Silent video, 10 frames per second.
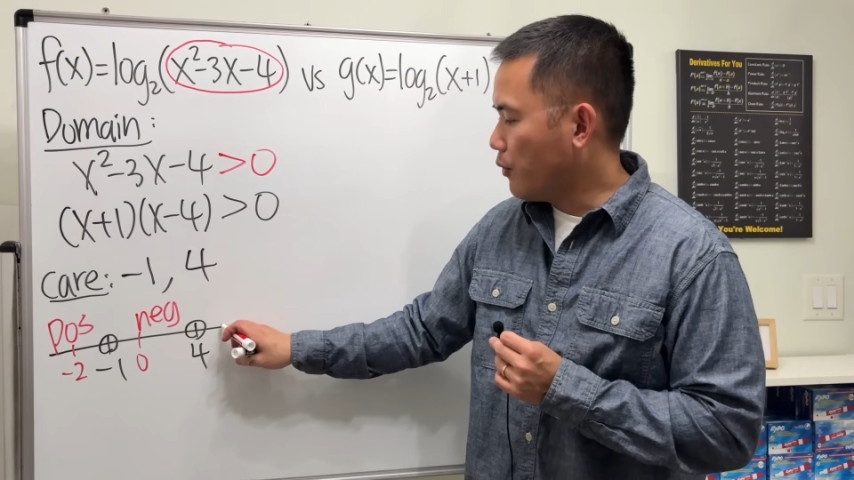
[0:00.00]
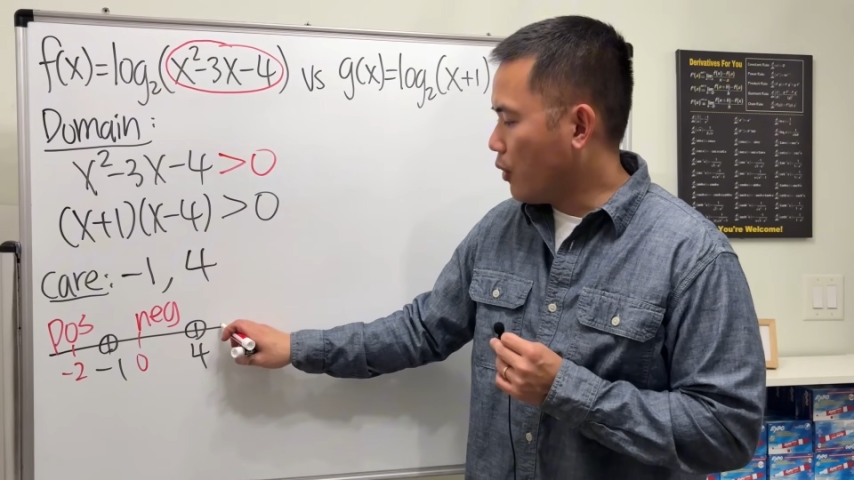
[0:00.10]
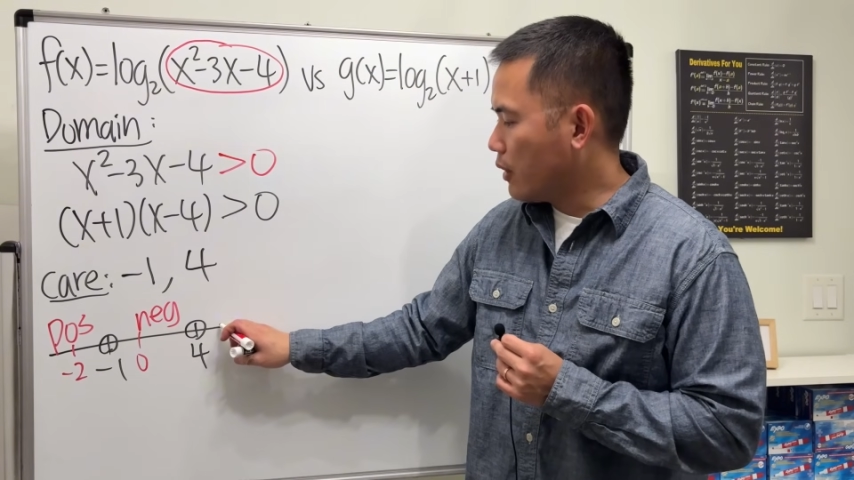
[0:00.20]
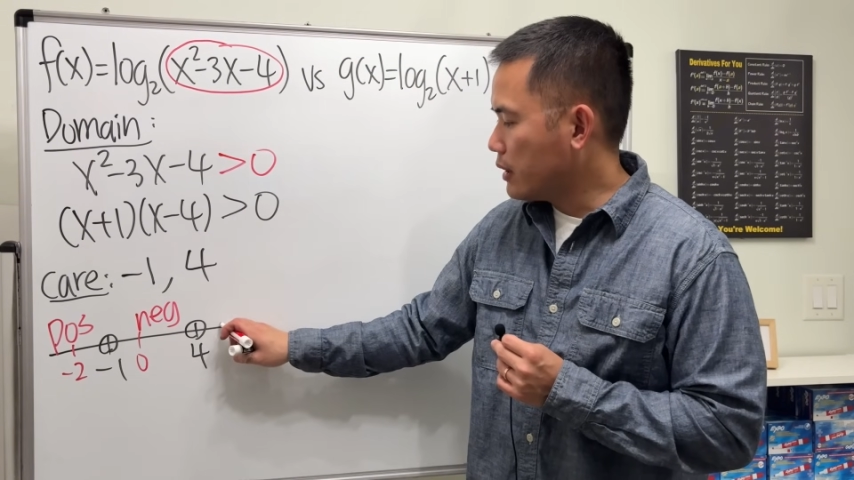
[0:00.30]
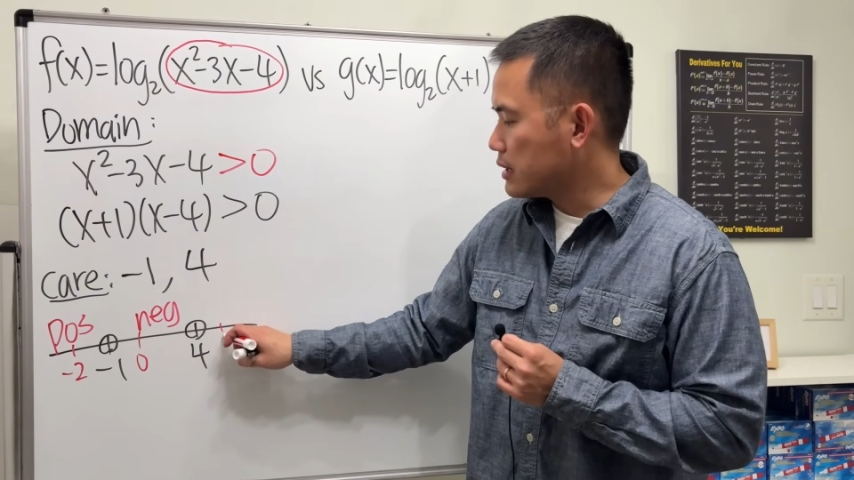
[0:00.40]

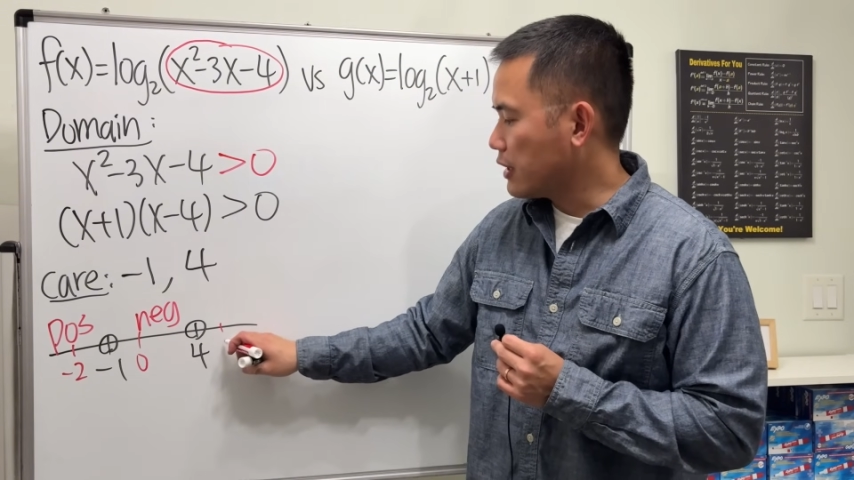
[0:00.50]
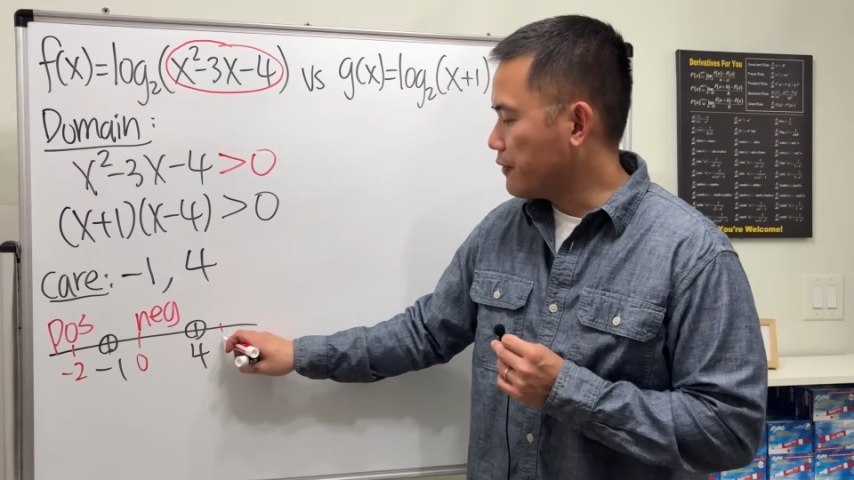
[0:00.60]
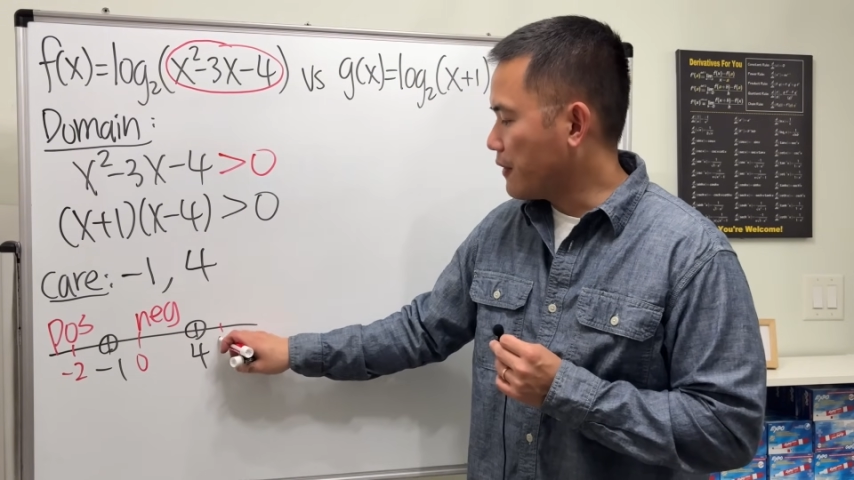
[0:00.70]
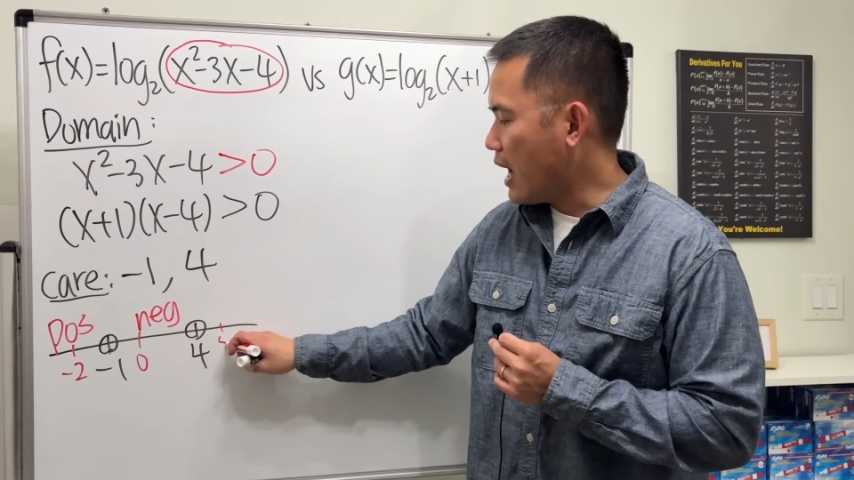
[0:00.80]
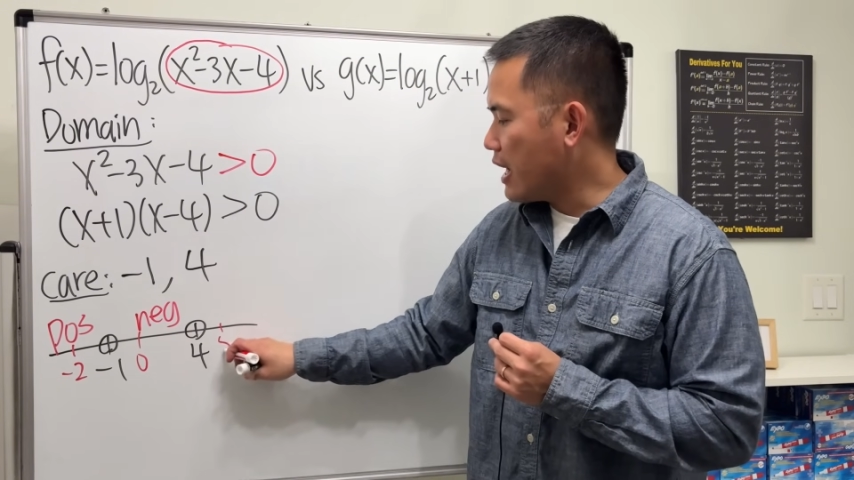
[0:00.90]
4, let's say
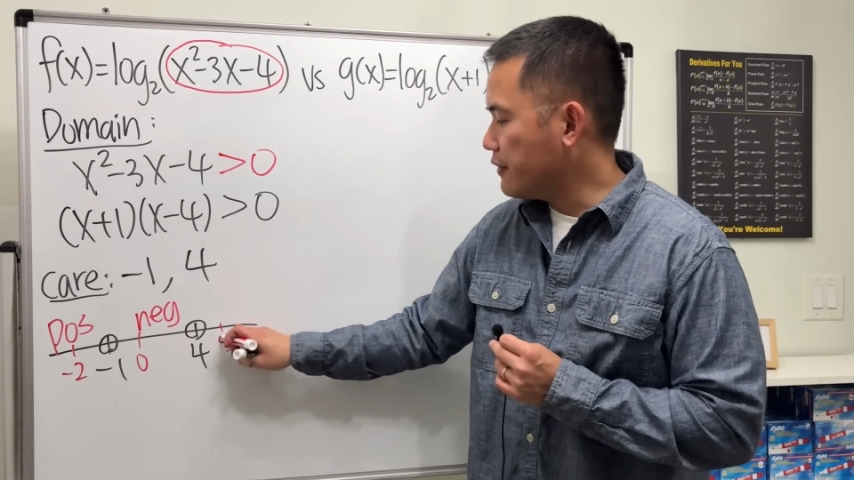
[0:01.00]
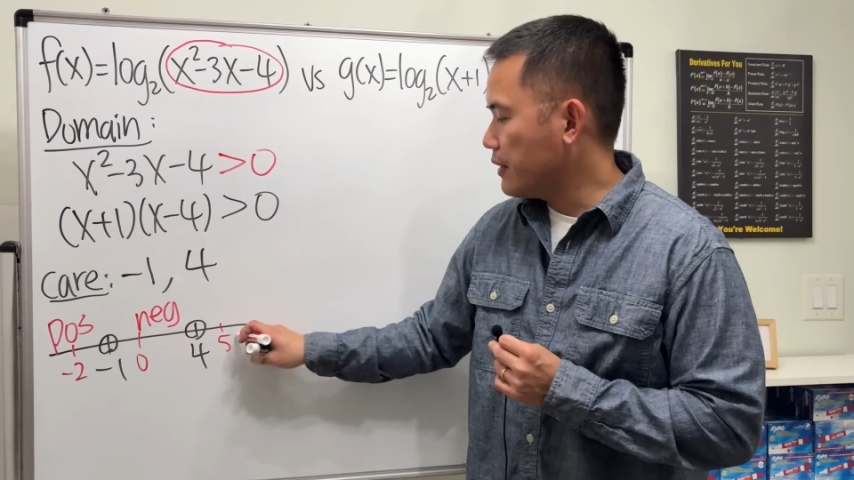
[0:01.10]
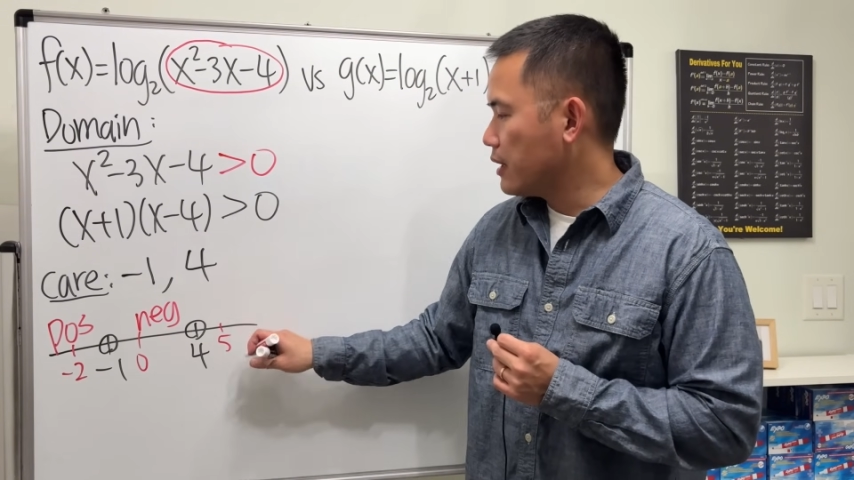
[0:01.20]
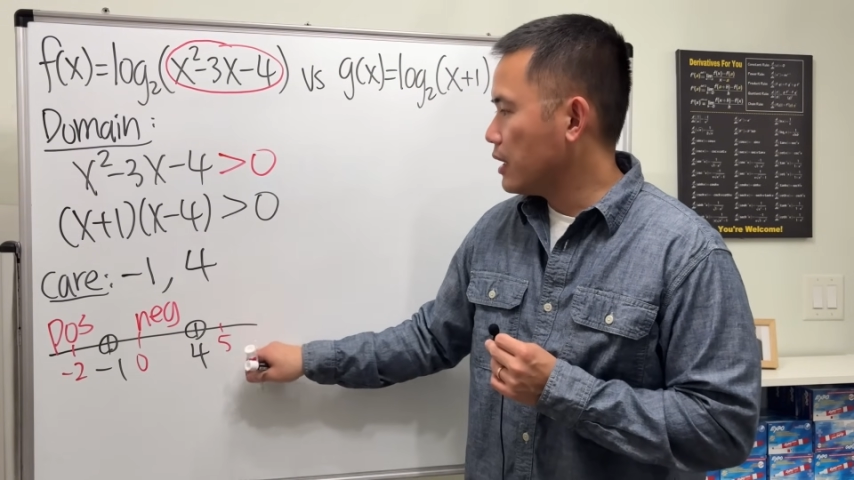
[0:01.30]
5.